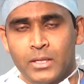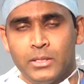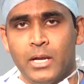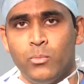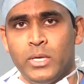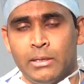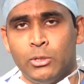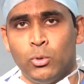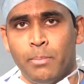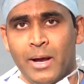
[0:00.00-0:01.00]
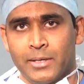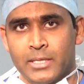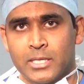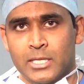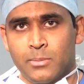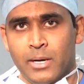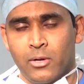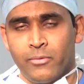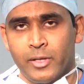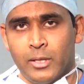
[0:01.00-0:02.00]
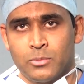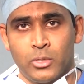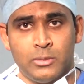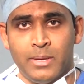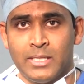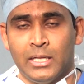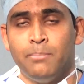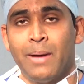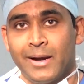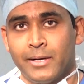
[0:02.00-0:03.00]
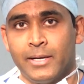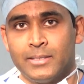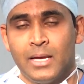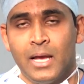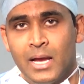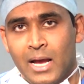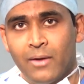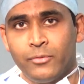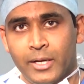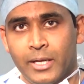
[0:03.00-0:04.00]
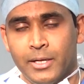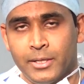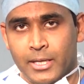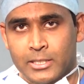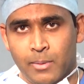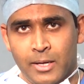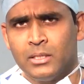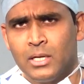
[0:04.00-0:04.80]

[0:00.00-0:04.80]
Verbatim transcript: then we do a pancreas transplant after them. So it's basically pancreas after a kidney transplant.